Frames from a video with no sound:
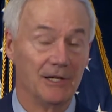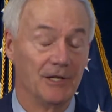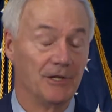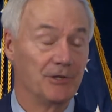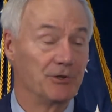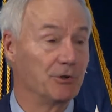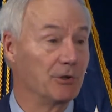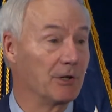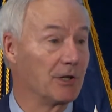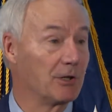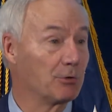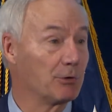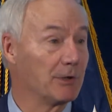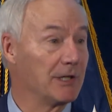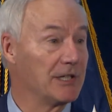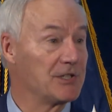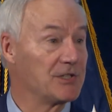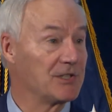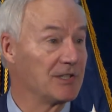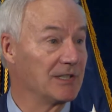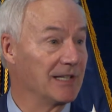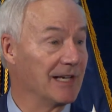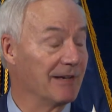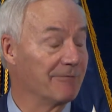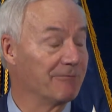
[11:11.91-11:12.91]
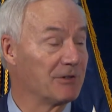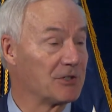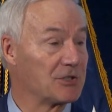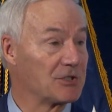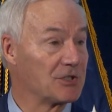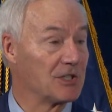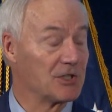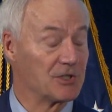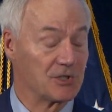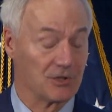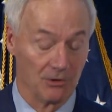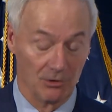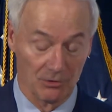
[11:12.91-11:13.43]
to increase the
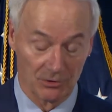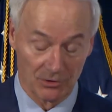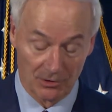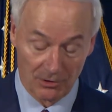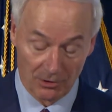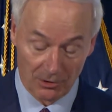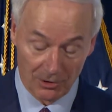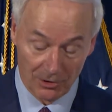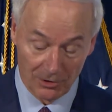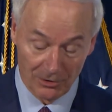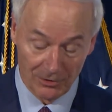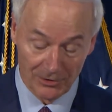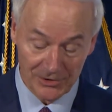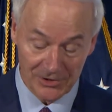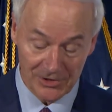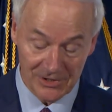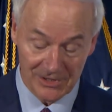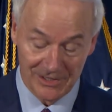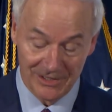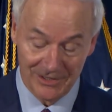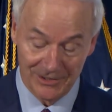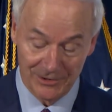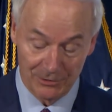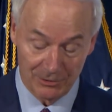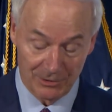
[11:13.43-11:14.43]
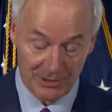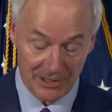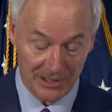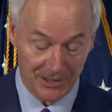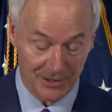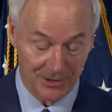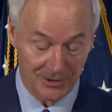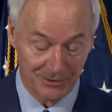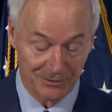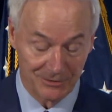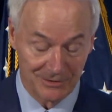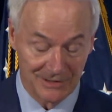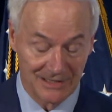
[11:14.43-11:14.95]
emphasis on girls who
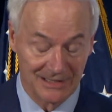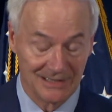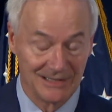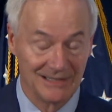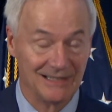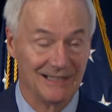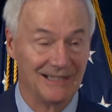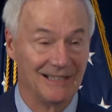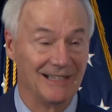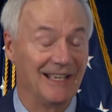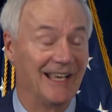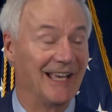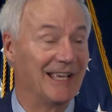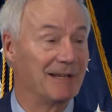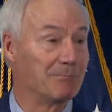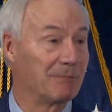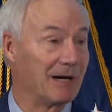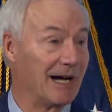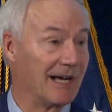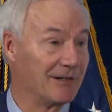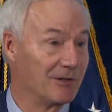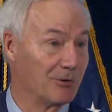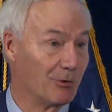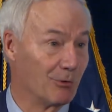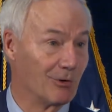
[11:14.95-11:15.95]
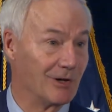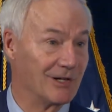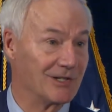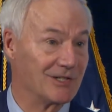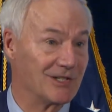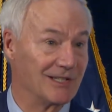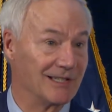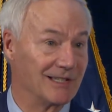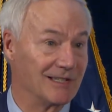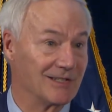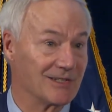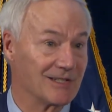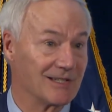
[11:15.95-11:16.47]
code and
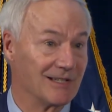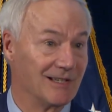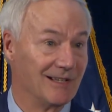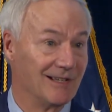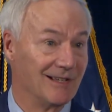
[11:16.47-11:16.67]
minorities,